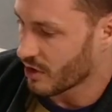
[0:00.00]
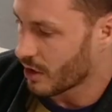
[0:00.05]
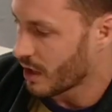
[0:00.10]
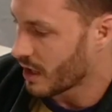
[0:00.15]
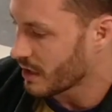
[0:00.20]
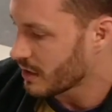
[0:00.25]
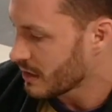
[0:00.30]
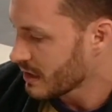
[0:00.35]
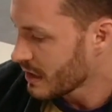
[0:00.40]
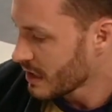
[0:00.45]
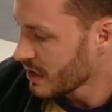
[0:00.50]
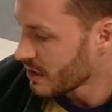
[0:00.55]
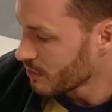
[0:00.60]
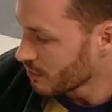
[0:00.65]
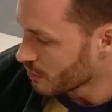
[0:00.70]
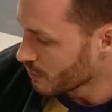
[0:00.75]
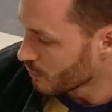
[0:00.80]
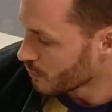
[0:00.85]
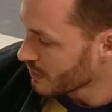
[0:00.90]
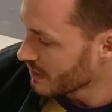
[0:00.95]
on.
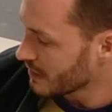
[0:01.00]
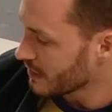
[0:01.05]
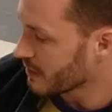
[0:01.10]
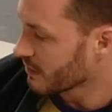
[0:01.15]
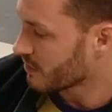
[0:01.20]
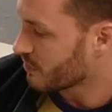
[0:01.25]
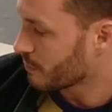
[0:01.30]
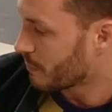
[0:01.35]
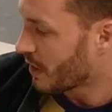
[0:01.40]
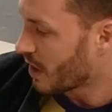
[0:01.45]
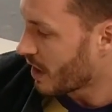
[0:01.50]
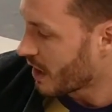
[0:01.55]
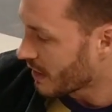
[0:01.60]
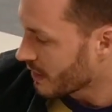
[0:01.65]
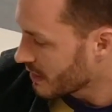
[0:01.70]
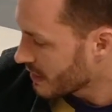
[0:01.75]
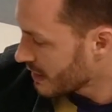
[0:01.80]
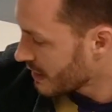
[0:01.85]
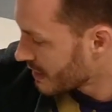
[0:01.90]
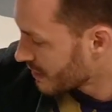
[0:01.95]
You're in a really good
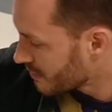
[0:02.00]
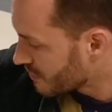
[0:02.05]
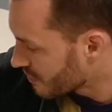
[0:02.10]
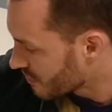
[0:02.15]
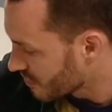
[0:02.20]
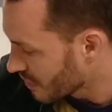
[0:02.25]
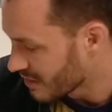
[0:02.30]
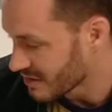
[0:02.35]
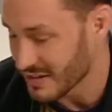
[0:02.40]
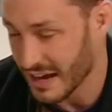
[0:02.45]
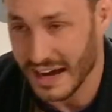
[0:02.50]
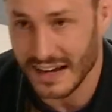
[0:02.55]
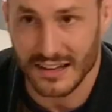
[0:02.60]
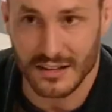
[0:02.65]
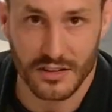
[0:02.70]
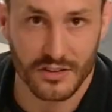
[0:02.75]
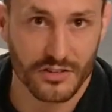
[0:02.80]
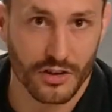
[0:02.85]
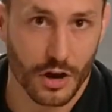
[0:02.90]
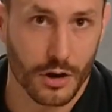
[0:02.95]
spot to start
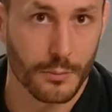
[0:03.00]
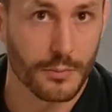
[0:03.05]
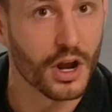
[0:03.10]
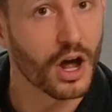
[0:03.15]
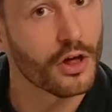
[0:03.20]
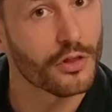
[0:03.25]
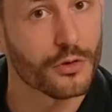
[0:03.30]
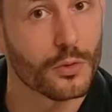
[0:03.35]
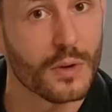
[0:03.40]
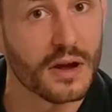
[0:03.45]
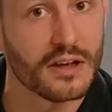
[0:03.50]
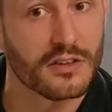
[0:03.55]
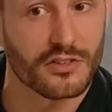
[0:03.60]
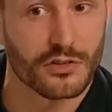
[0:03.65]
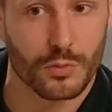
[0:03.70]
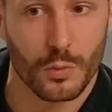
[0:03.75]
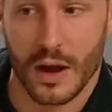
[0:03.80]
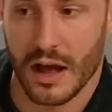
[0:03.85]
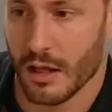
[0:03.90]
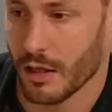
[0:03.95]
attacking this arm in other
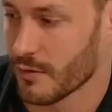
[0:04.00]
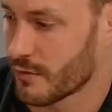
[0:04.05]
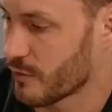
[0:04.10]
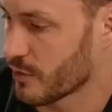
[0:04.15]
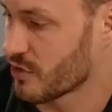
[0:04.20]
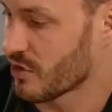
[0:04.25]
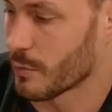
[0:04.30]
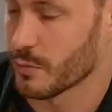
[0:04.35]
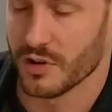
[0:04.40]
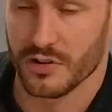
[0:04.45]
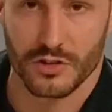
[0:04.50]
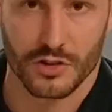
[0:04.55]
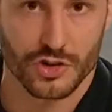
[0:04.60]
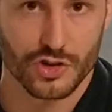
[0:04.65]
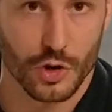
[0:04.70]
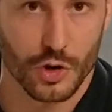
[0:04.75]
ways as well. If for some reason the